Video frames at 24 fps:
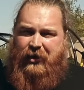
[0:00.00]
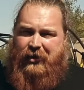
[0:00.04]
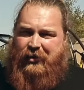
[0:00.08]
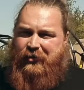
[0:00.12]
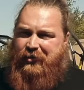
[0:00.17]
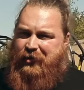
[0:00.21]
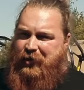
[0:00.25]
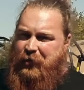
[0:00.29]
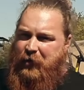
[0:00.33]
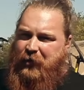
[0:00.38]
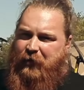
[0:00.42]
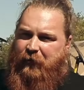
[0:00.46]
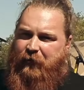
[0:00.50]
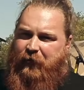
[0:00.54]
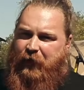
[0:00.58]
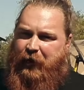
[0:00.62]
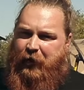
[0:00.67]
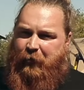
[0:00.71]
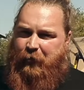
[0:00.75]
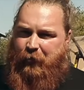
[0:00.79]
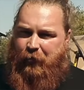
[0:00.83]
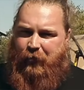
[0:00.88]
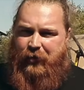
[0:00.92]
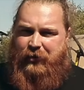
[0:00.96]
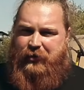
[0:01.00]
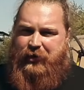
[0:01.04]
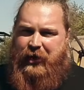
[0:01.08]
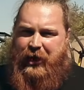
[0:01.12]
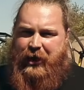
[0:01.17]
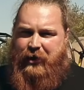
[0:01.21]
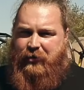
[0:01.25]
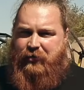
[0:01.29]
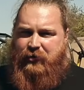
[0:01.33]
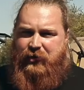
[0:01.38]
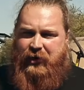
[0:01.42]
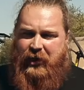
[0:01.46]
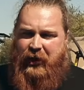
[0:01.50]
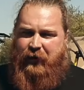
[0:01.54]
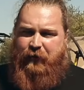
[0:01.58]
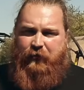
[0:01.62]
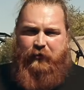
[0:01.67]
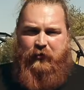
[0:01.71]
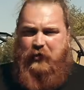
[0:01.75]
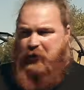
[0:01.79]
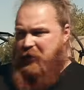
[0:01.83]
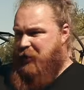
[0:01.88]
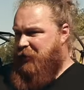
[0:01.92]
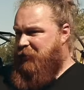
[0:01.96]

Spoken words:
so you can fill up more tires if,